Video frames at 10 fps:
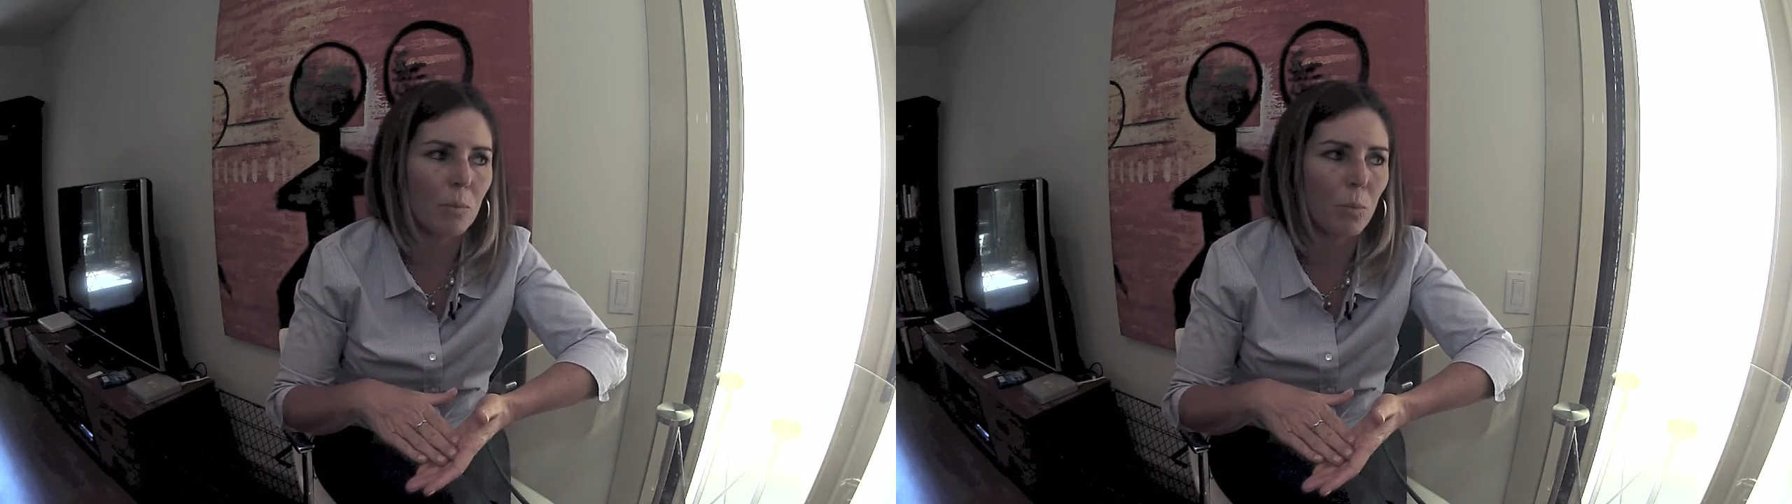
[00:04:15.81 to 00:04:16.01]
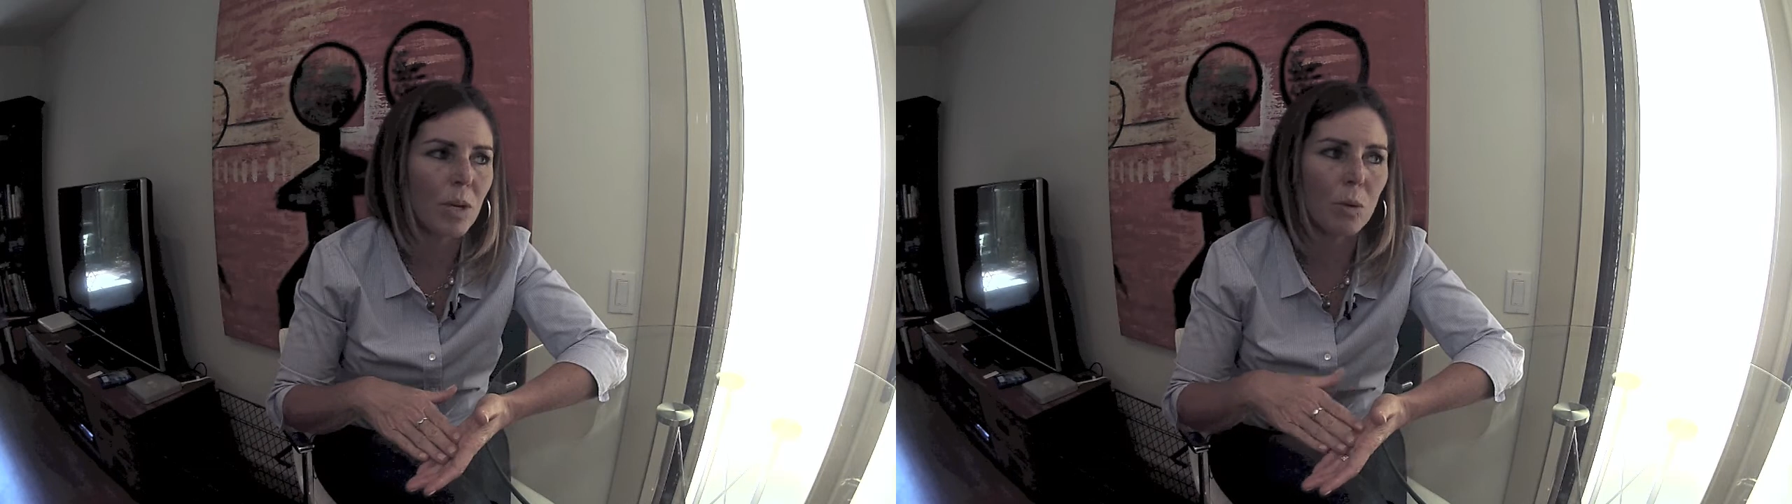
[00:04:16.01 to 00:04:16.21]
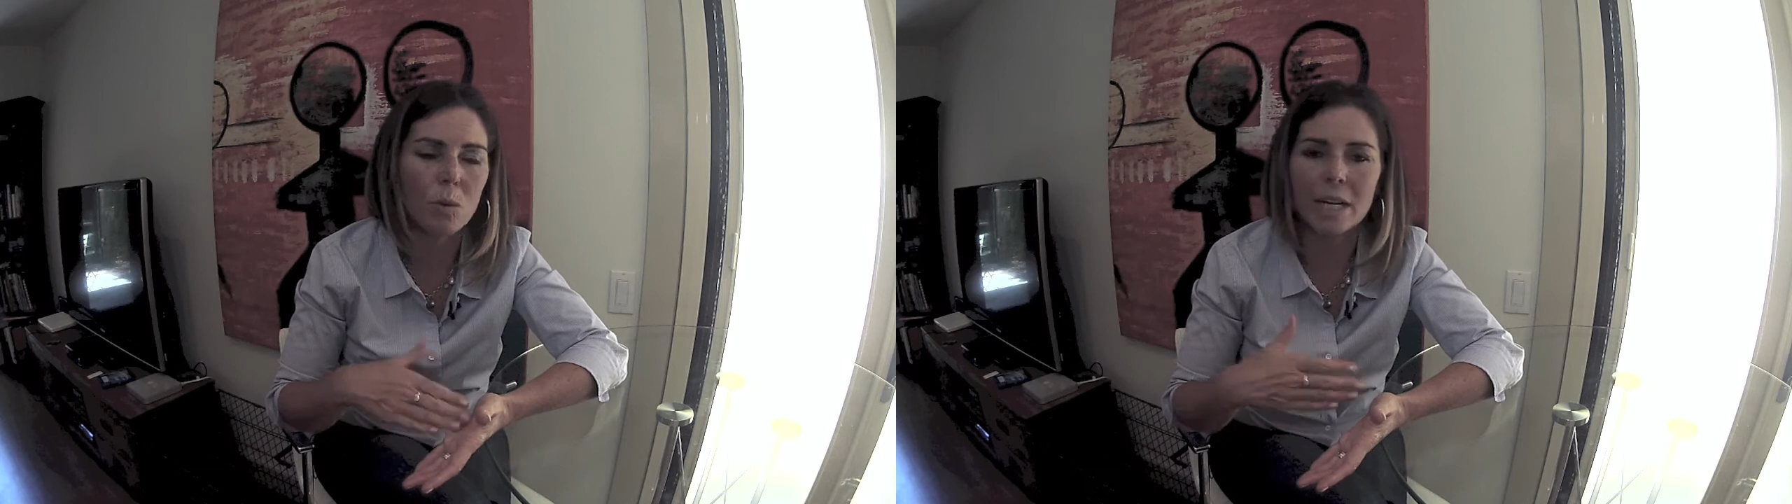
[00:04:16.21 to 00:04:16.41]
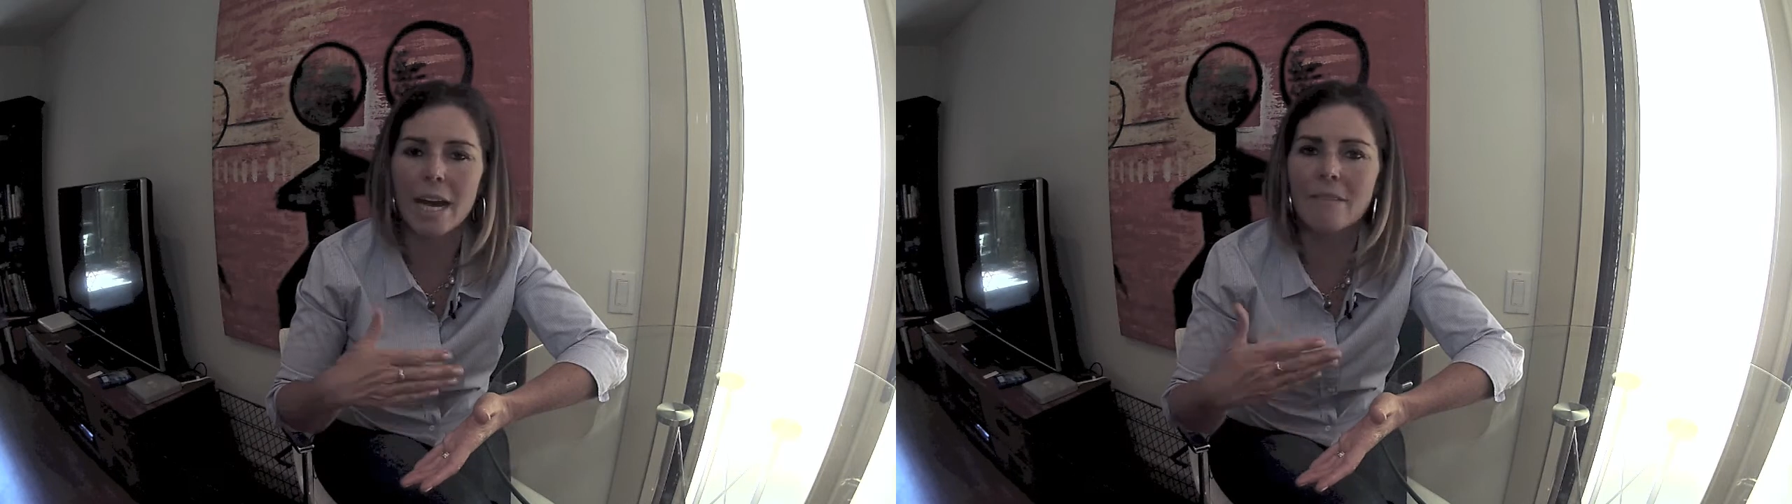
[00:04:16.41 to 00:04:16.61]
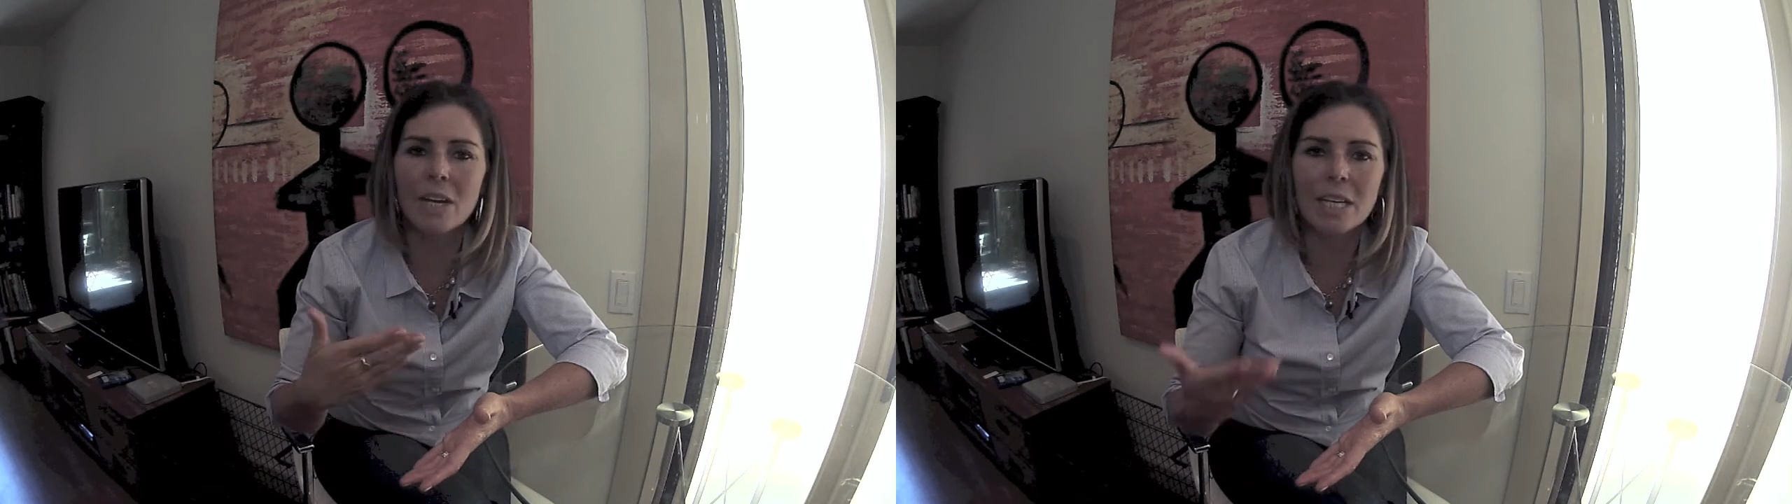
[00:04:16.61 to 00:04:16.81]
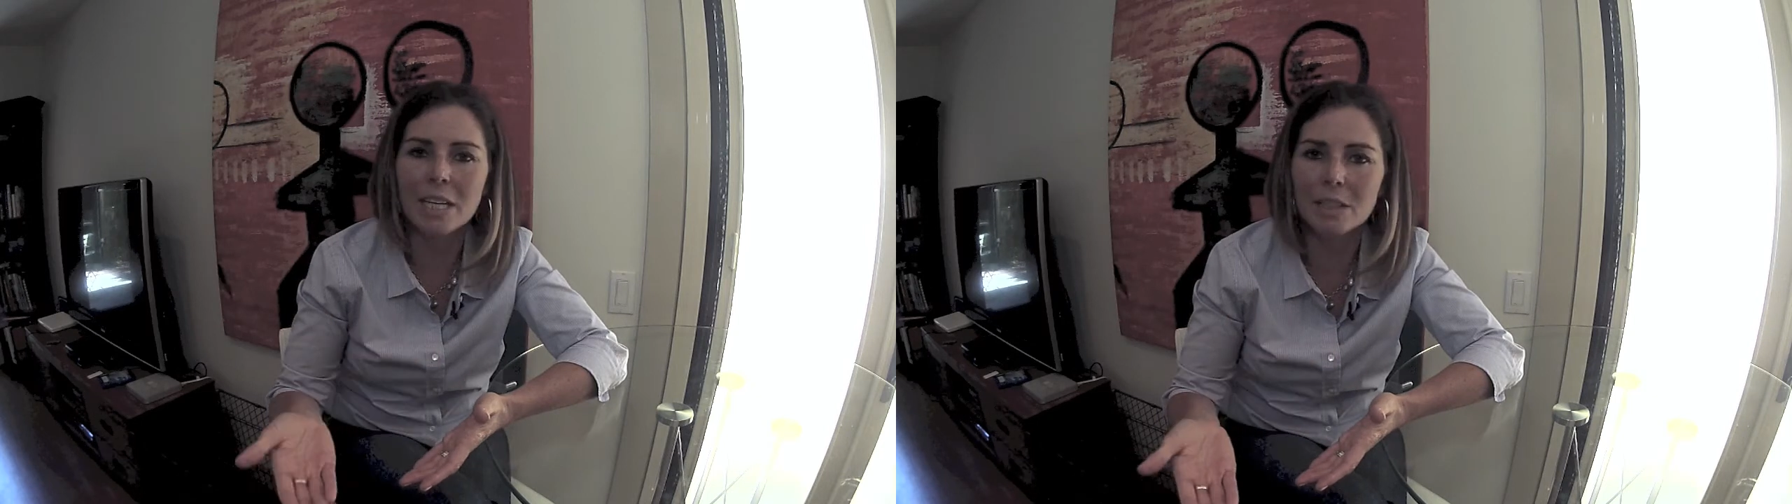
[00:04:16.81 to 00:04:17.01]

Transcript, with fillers: we don't want to have any